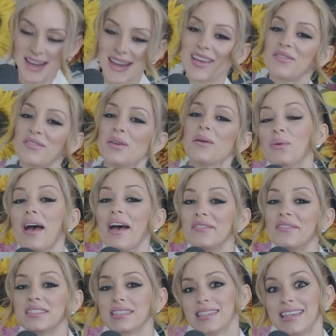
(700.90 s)
Speaking of
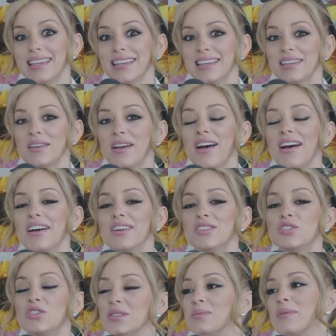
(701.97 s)
UFC,
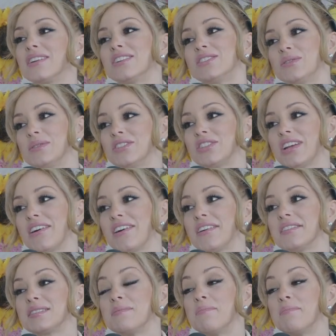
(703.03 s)
just want to do a shout out